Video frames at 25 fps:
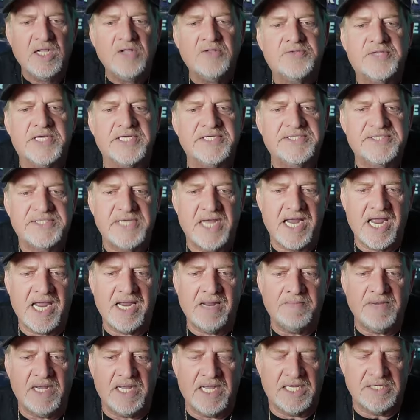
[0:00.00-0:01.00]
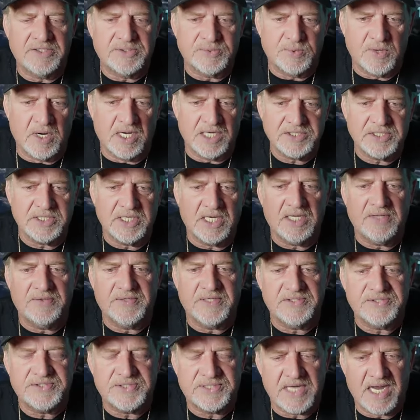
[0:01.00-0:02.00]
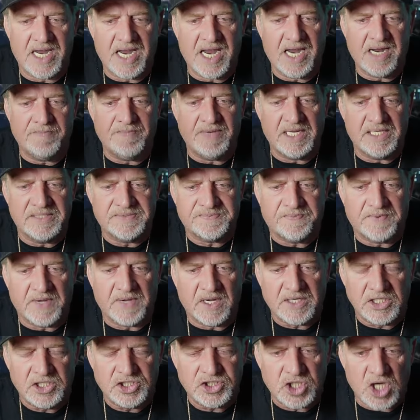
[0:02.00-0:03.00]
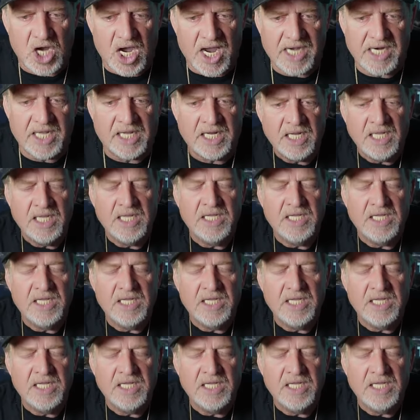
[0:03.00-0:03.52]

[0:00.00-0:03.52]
The same as Russia, the same as fucking China,